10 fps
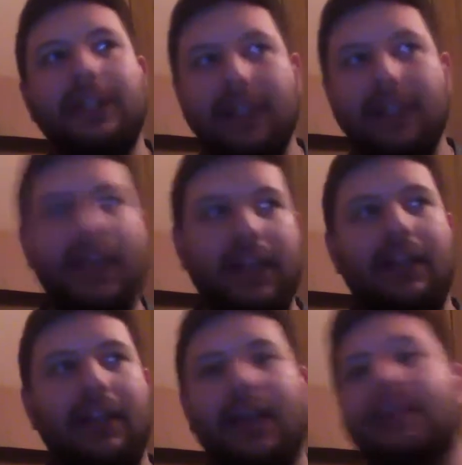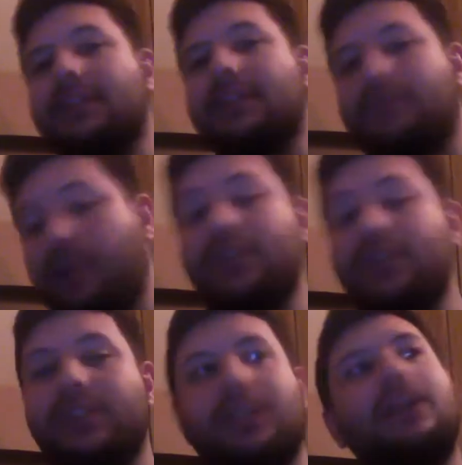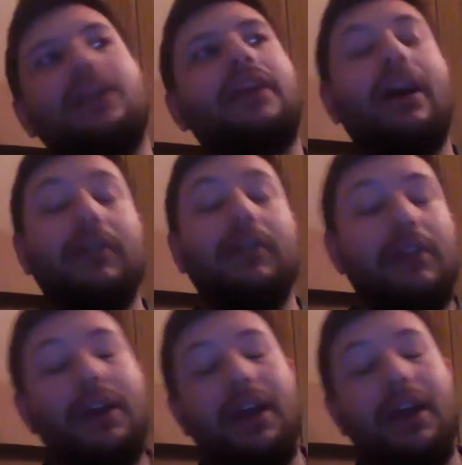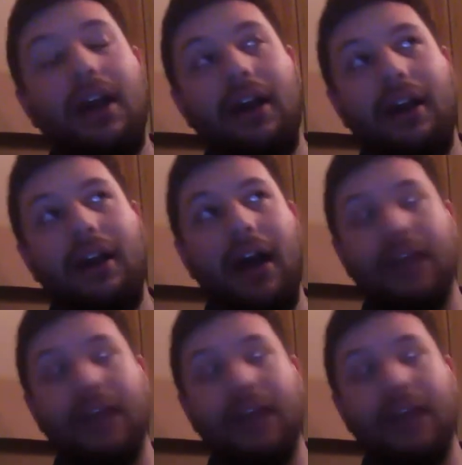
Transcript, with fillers: Litten and this Persian. Now, I